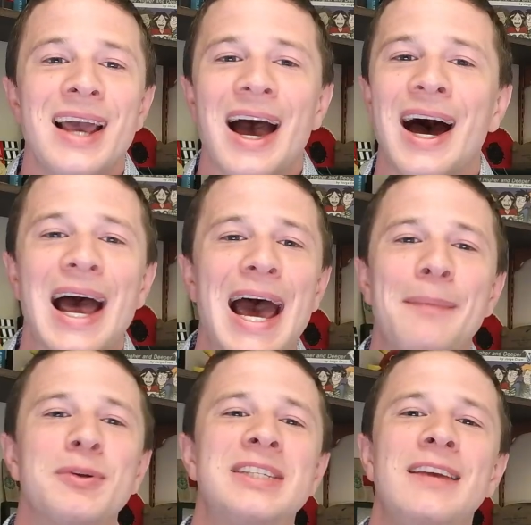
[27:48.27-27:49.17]

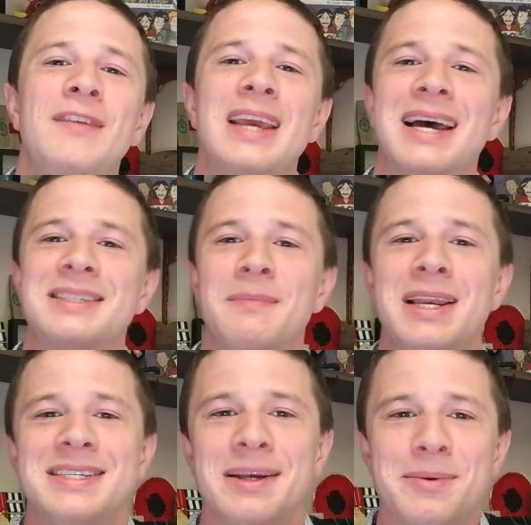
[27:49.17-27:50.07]
Apple TV has a
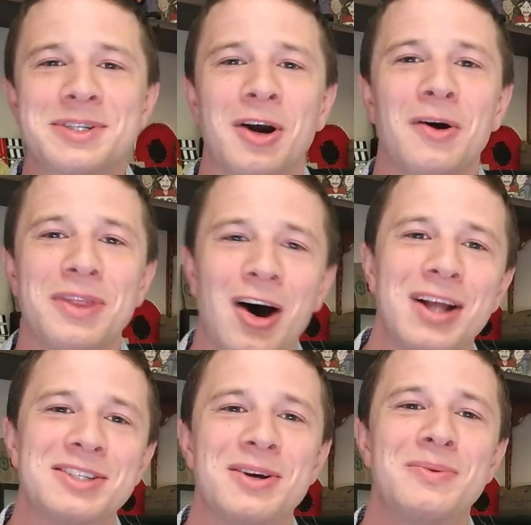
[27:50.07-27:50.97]
miniseries called The
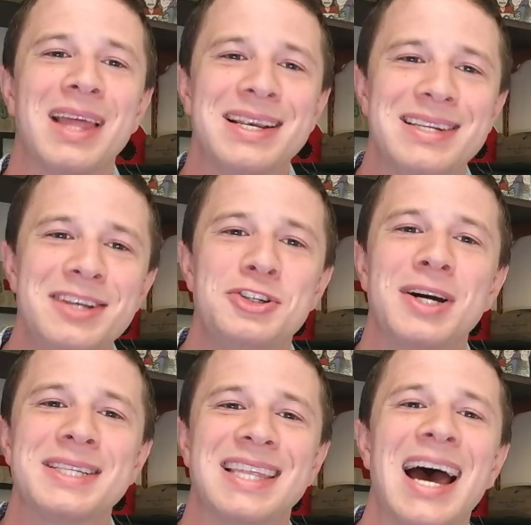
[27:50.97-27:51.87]
Hot Zone that did
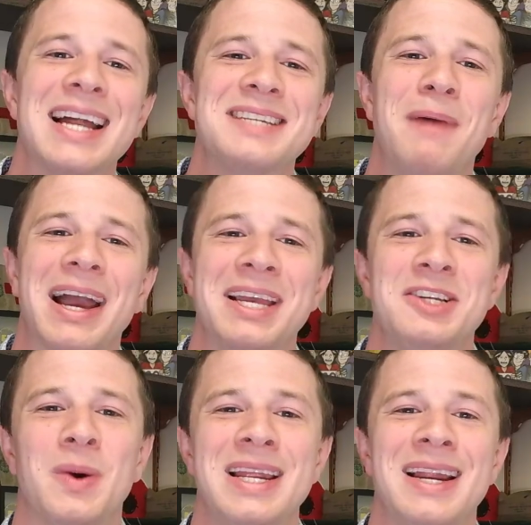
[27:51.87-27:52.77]
just that back in
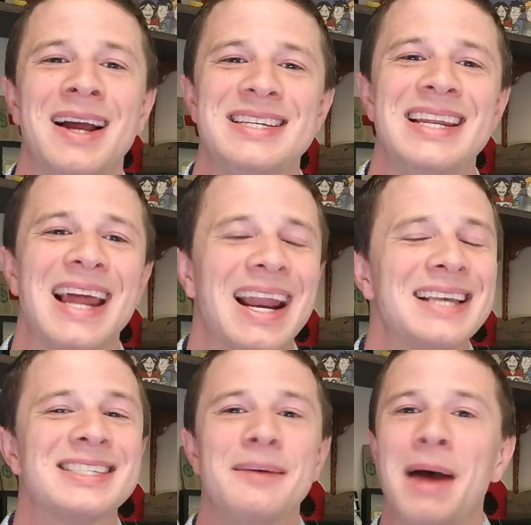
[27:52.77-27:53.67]
2019, and I
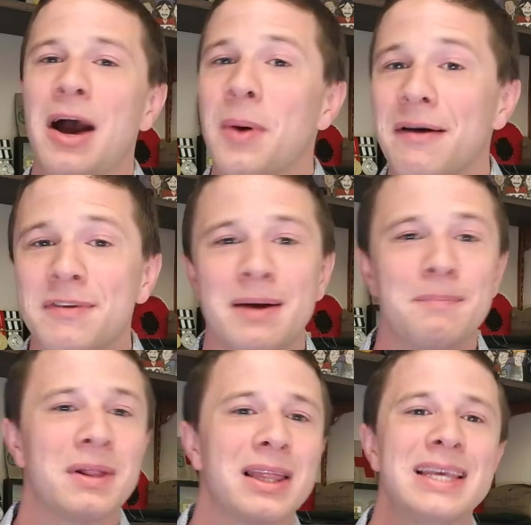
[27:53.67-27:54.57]
somehow have
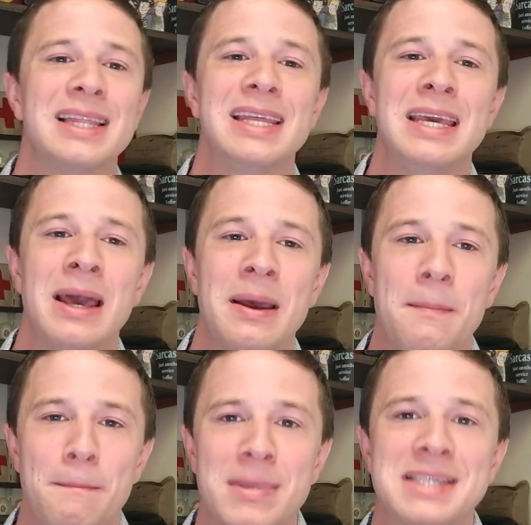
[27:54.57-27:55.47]
completely
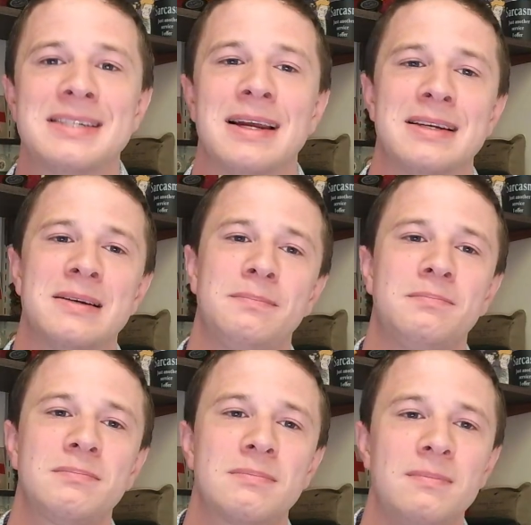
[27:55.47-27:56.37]
missed it.
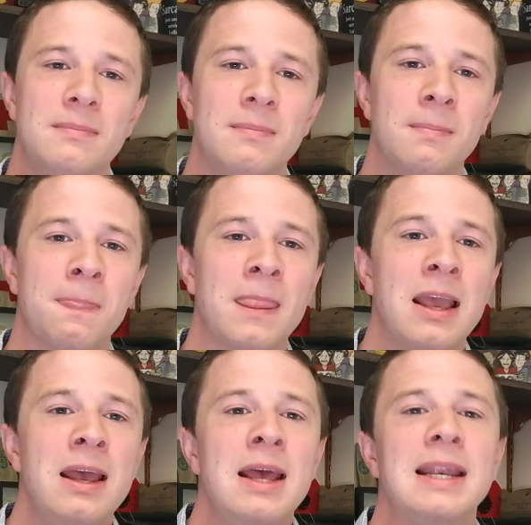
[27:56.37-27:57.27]

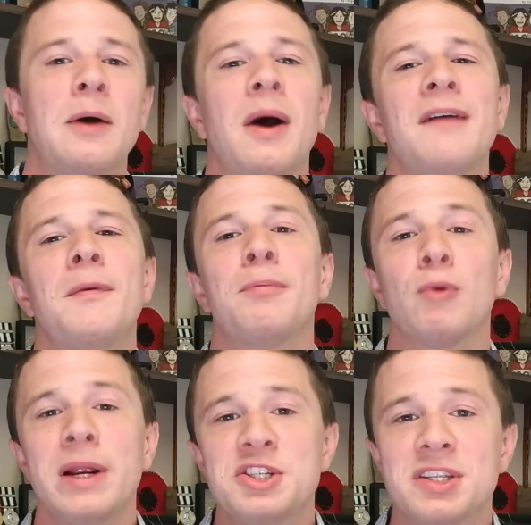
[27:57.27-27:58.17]
Now, I've
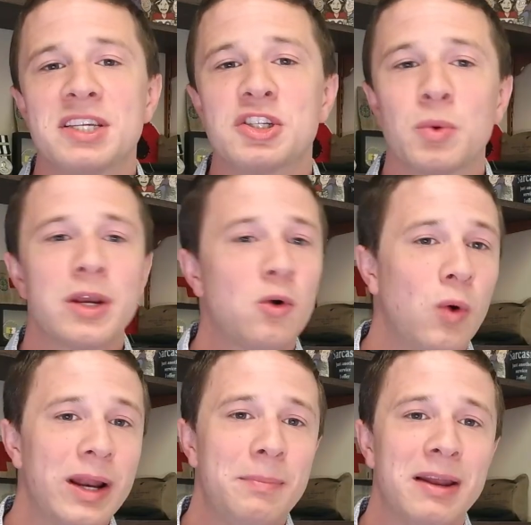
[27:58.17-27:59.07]
abridged this story
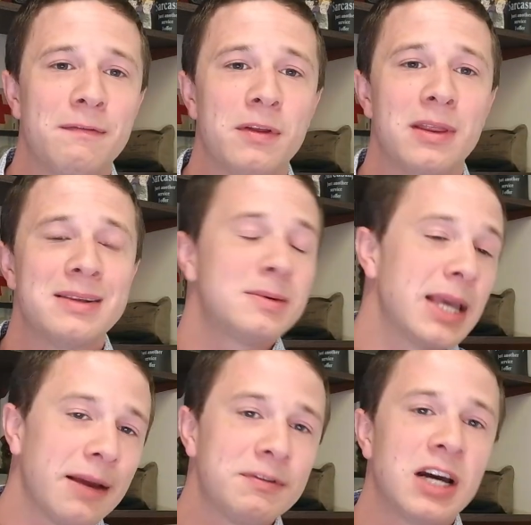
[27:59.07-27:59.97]
quite a bit for the
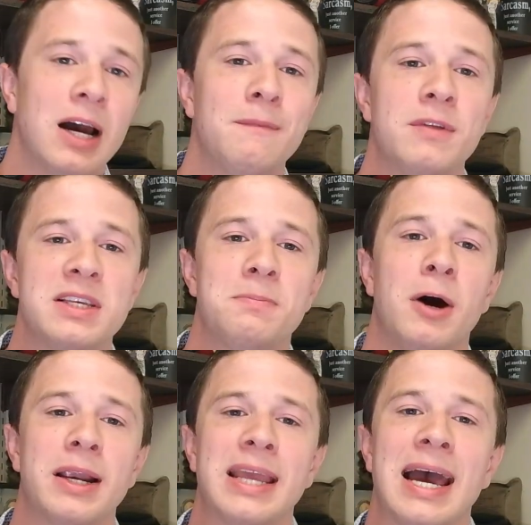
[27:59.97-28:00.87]
sake of time for this
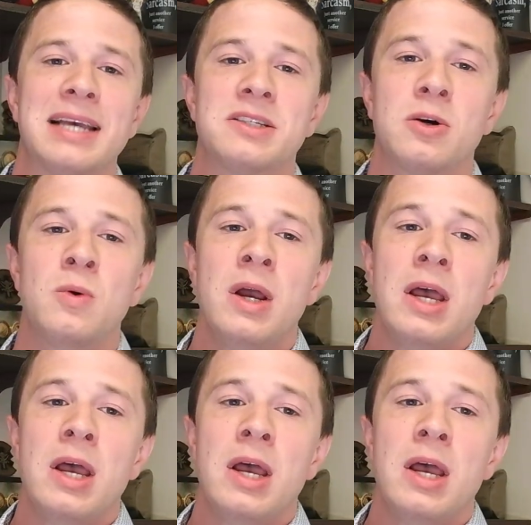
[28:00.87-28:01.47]
podcast, so